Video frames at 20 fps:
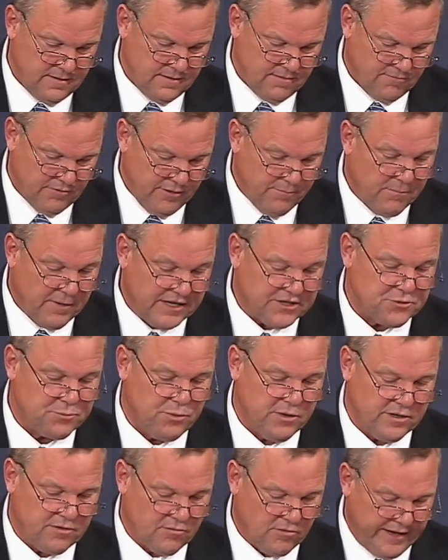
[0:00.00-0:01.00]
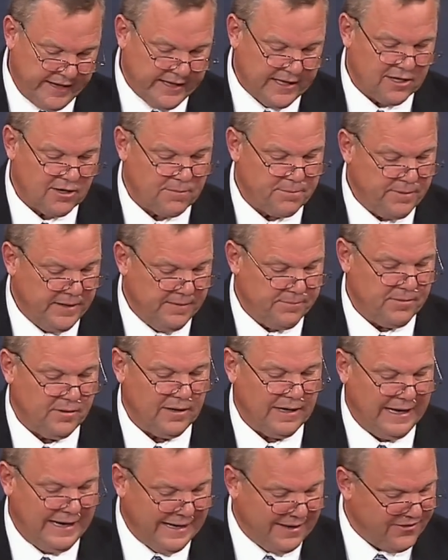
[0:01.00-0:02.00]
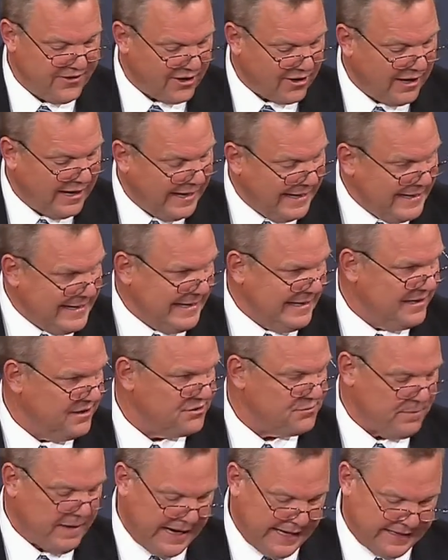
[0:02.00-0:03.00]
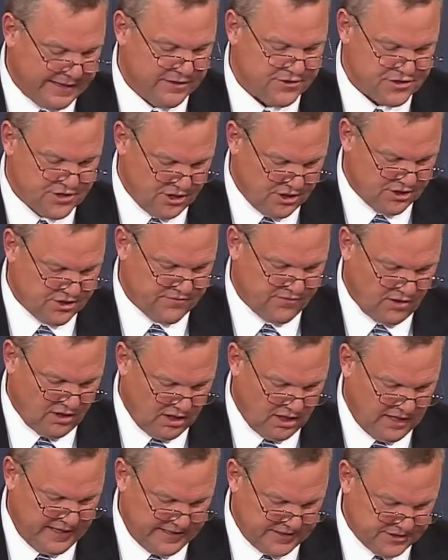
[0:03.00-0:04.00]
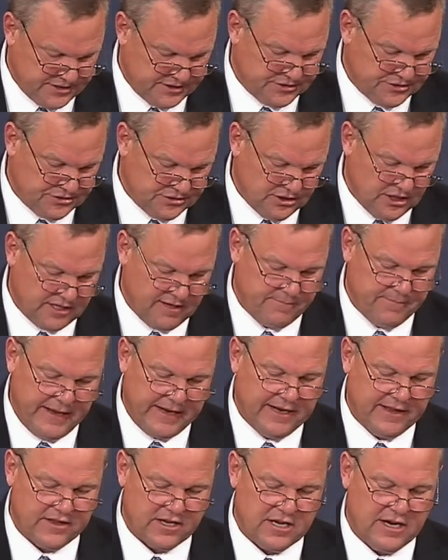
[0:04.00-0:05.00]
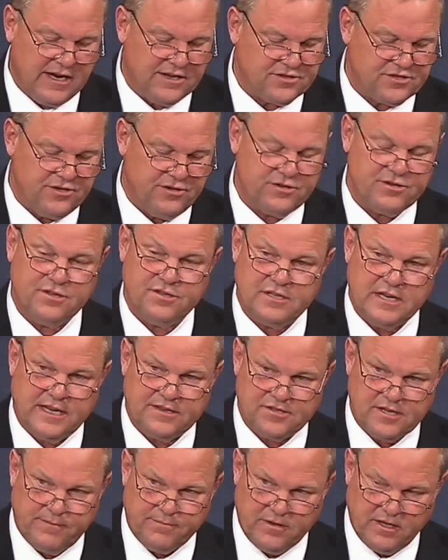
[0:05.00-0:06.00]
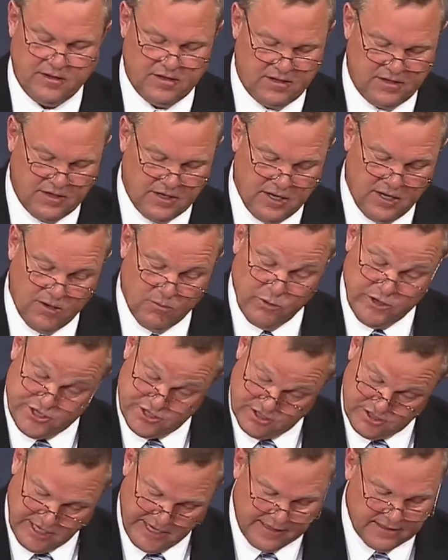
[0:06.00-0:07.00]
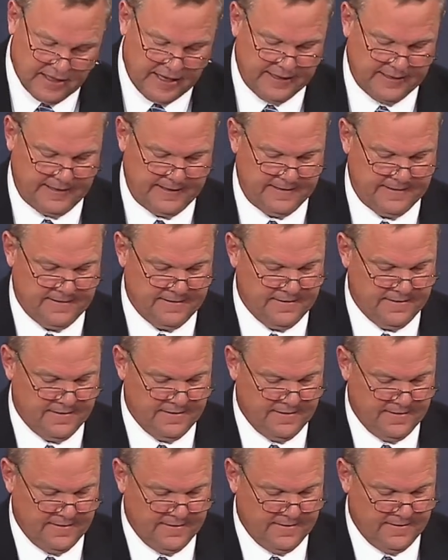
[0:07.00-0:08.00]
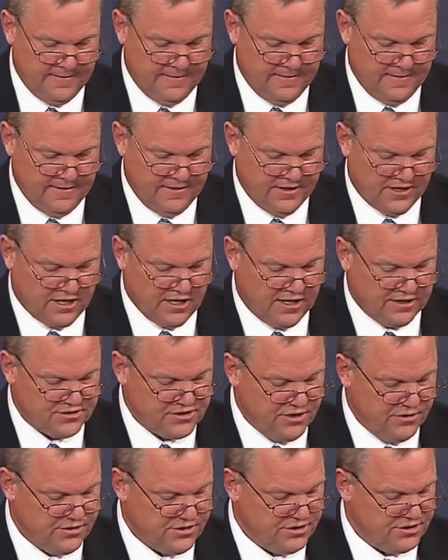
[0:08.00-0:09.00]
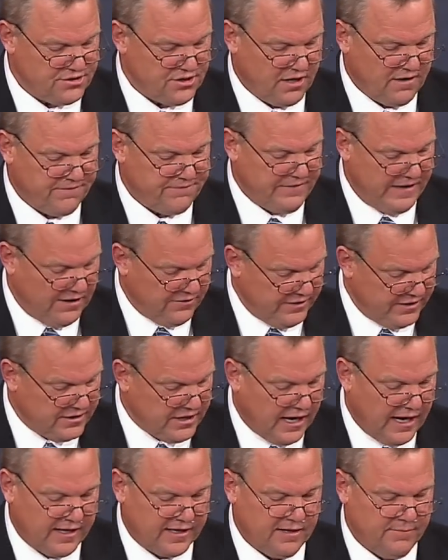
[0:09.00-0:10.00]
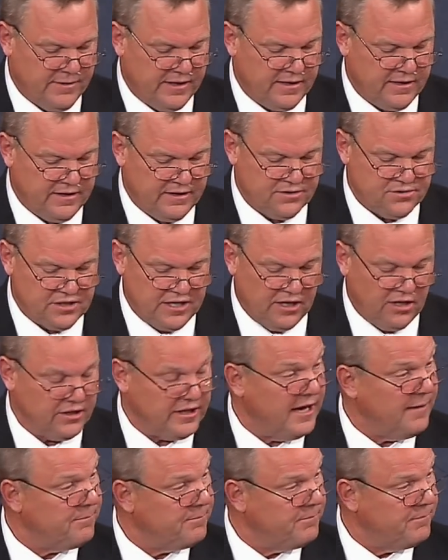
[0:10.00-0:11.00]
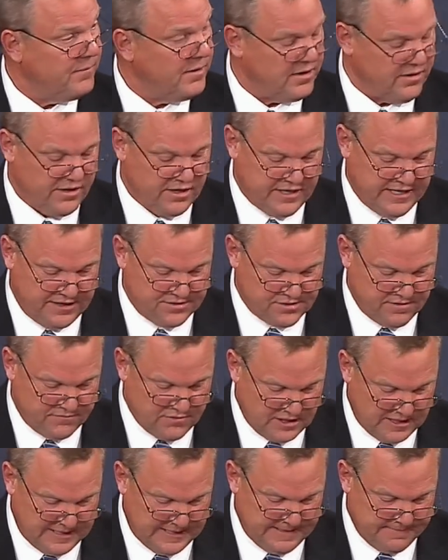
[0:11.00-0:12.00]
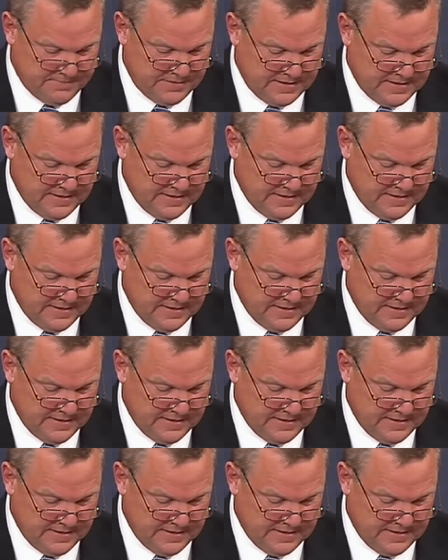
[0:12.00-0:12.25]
We must put regular people and their ideas back in charge of our elections. Look, amending the Constitution is not something that we should take lightly. The Constitution is our founding document, and it's held up under the test of time.